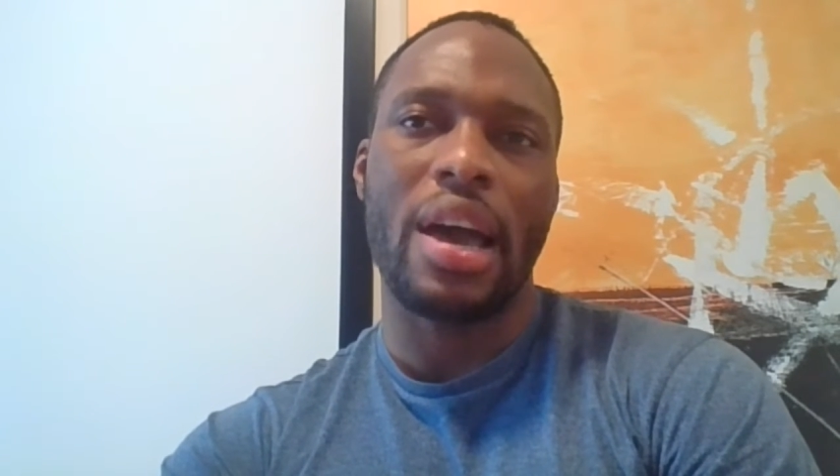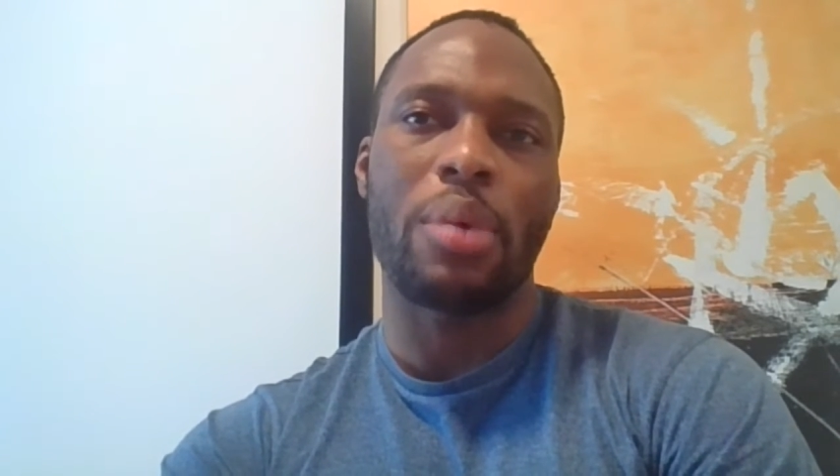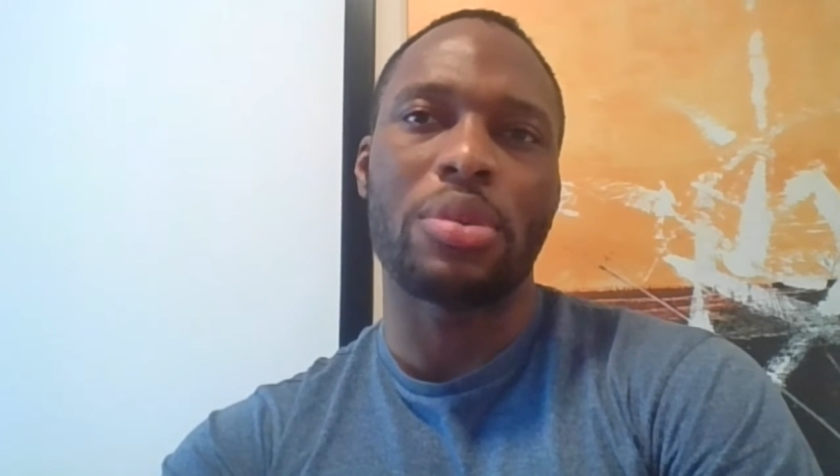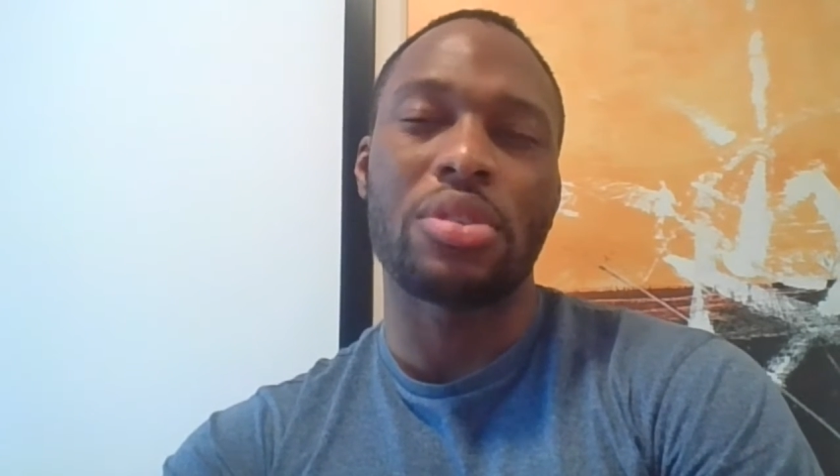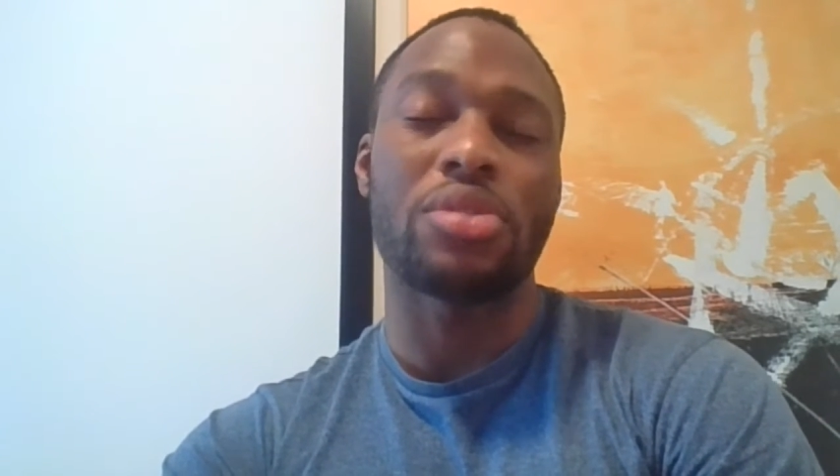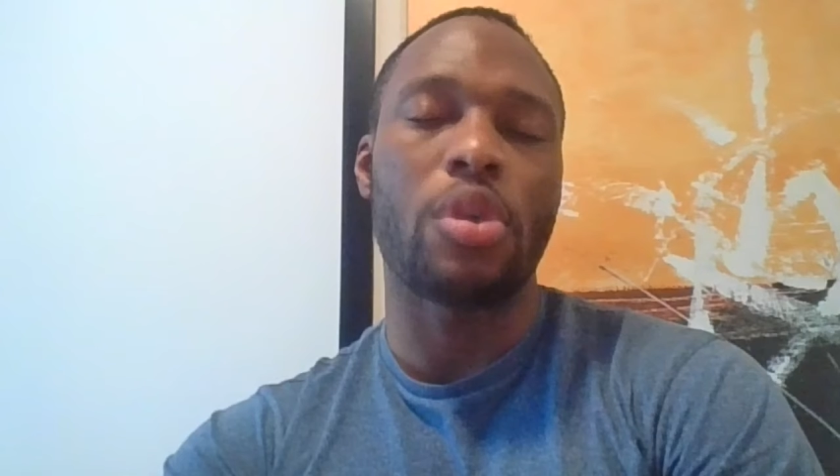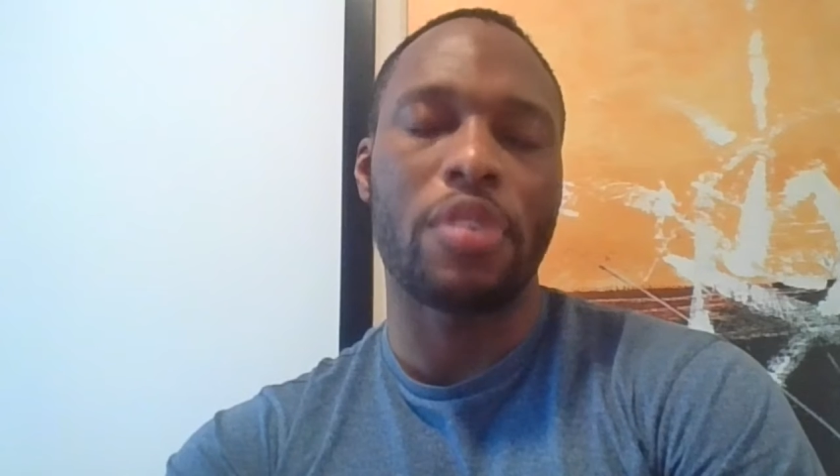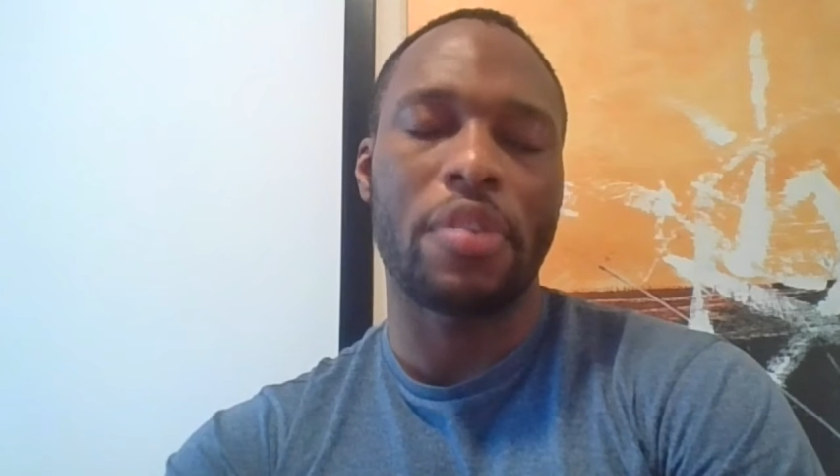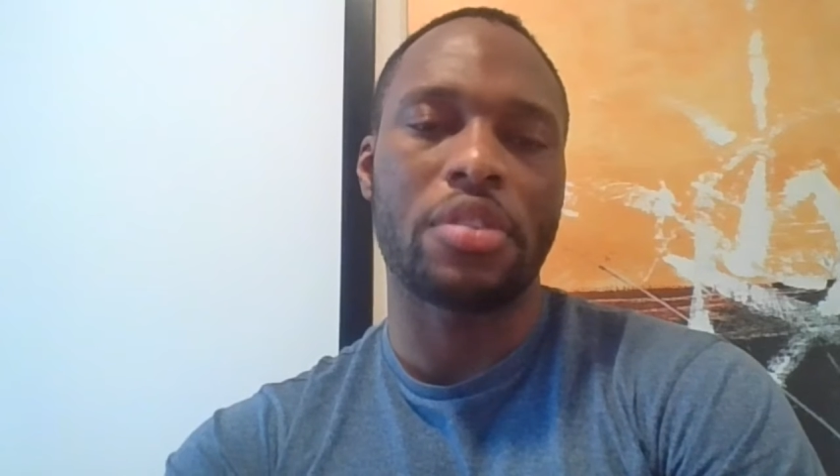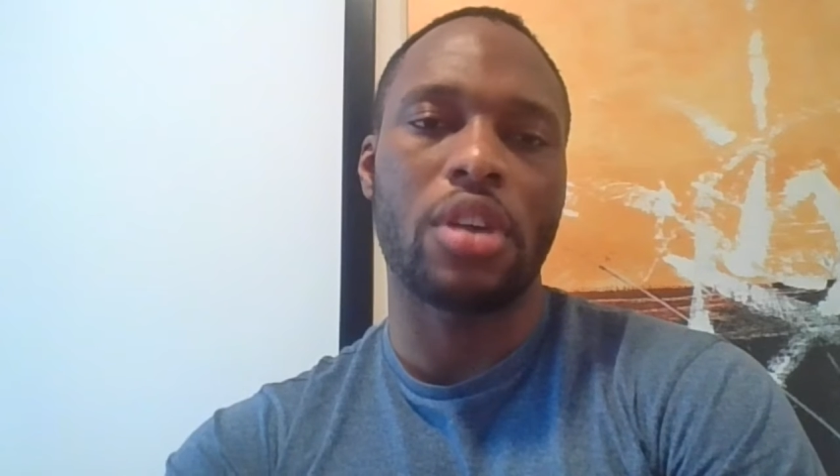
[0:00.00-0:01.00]
I was
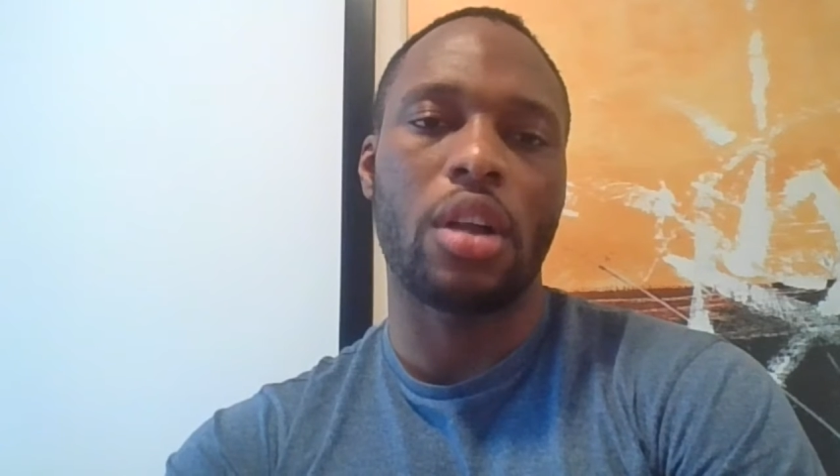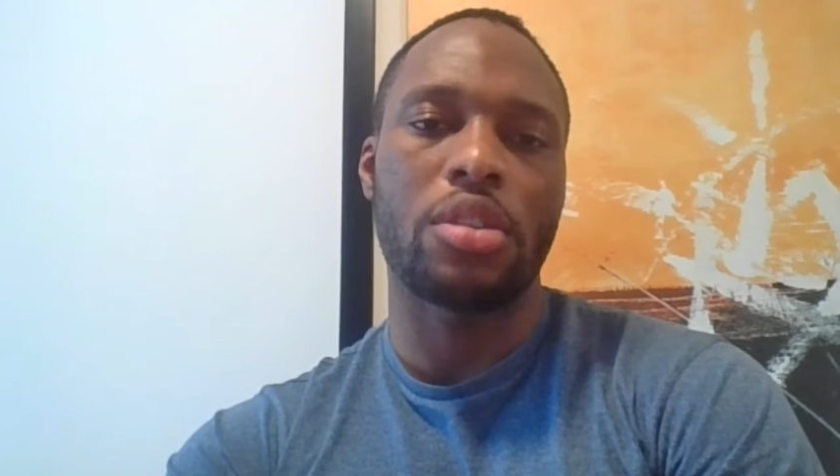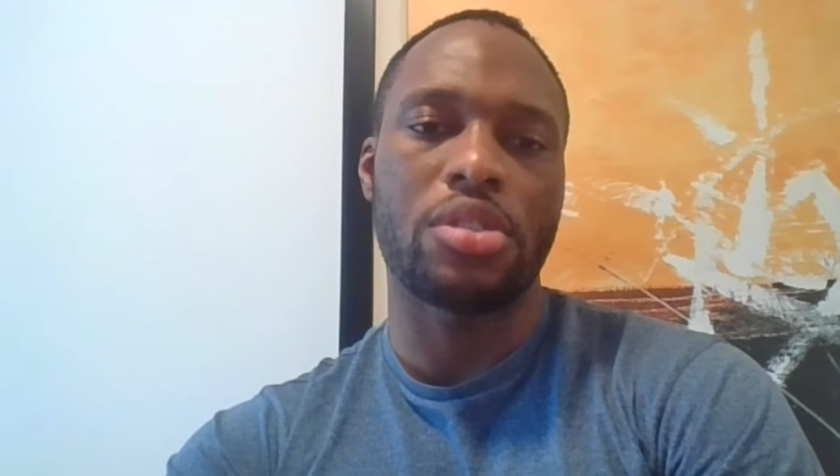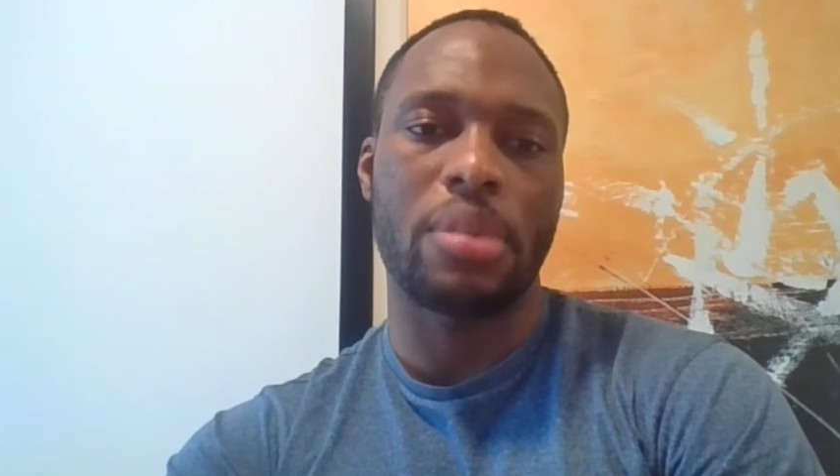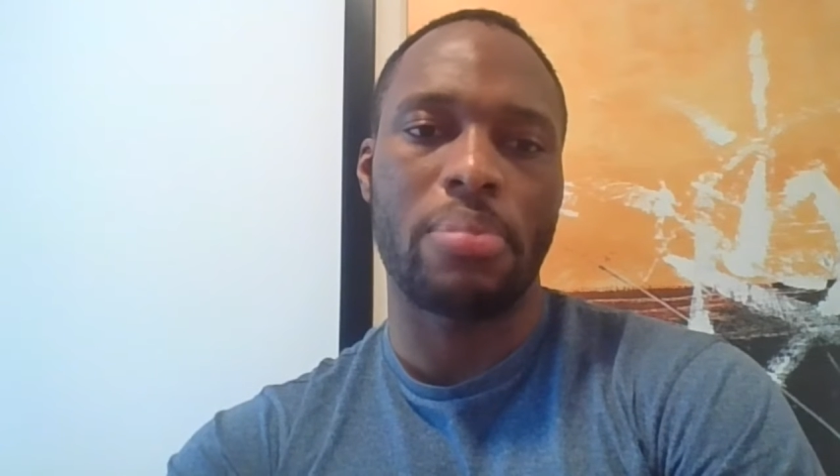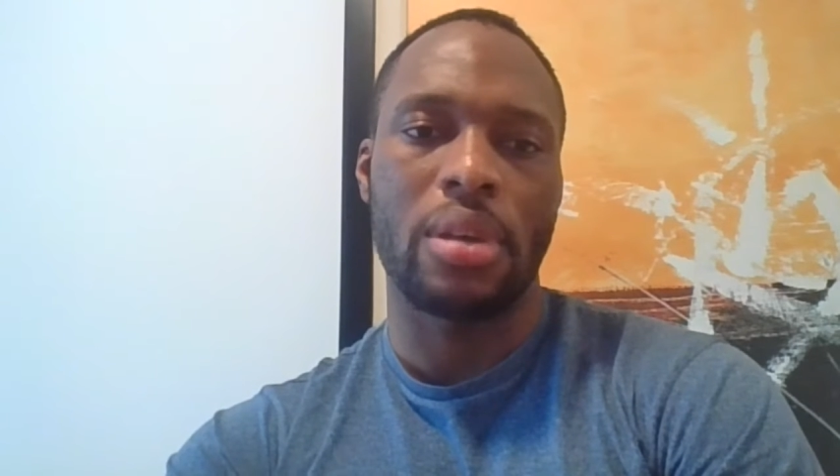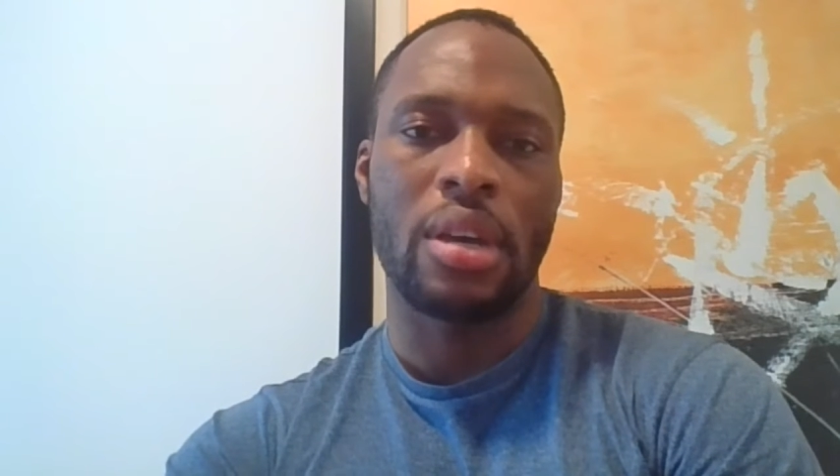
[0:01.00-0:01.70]
deserving of the scholarship,